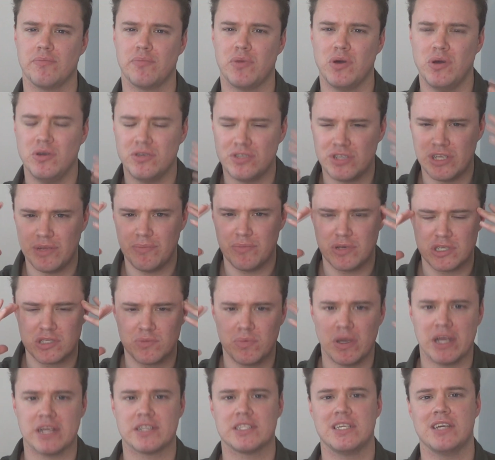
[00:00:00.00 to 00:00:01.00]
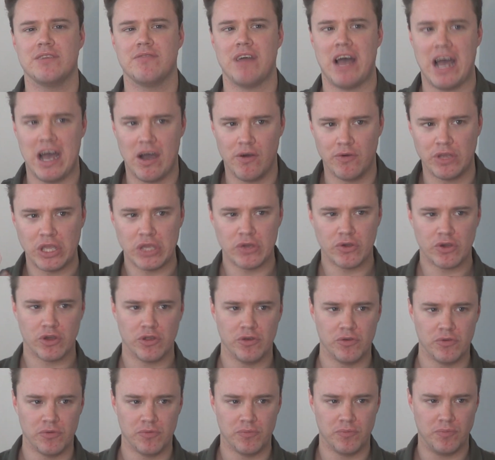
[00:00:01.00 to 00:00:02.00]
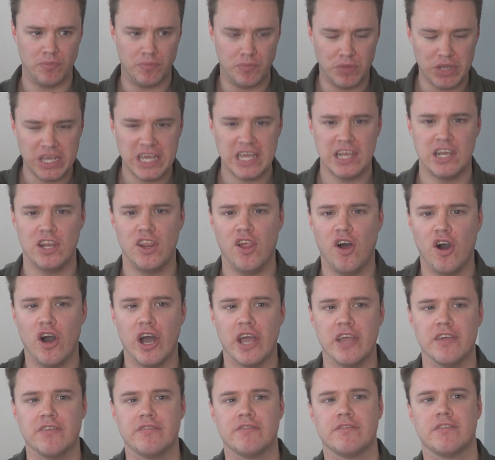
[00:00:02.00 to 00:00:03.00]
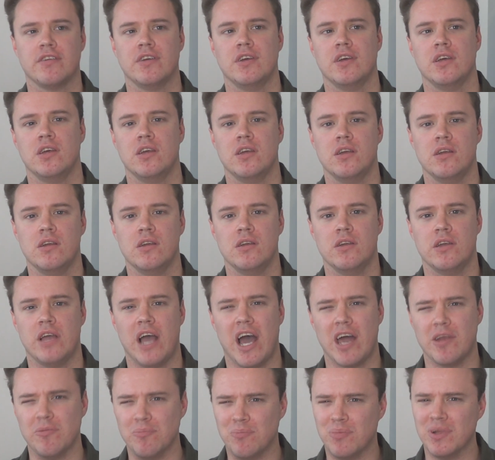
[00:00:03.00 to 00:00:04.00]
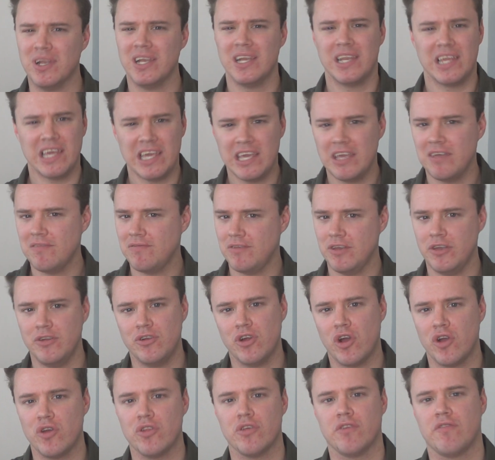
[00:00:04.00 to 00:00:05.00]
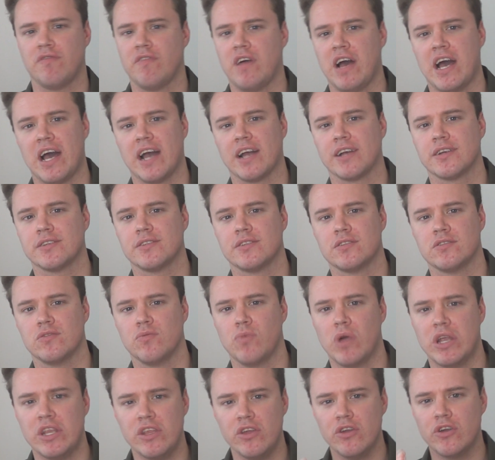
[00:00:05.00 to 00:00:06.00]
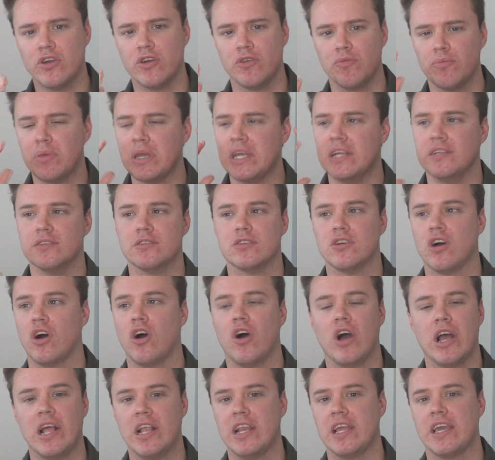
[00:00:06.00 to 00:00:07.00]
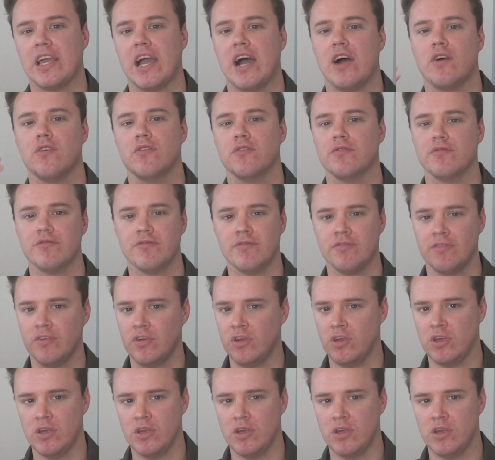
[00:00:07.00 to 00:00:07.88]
puts in perspective how you can be in life and believe you know the facts when you could be entirely out of